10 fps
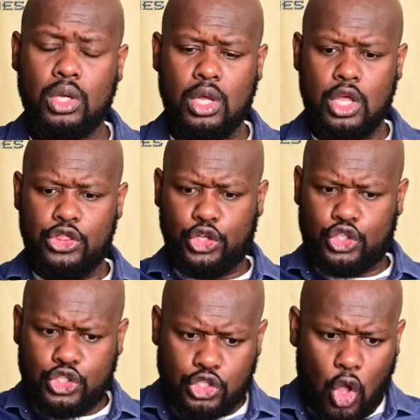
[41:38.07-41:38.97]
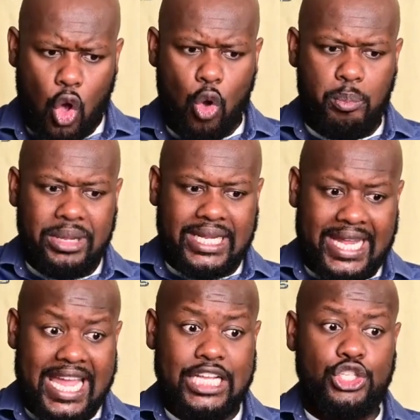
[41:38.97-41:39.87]
The soul
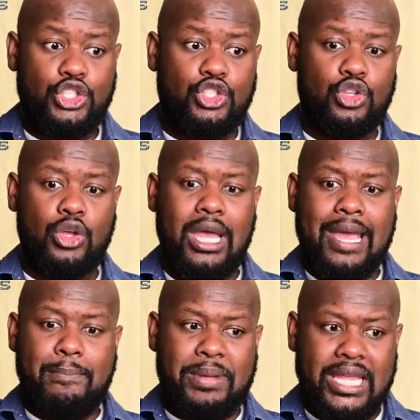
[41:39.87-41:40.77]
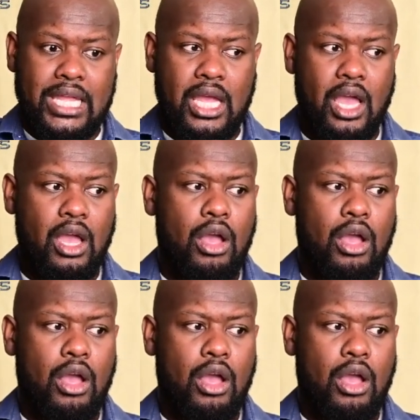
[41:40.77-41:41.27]
begins to be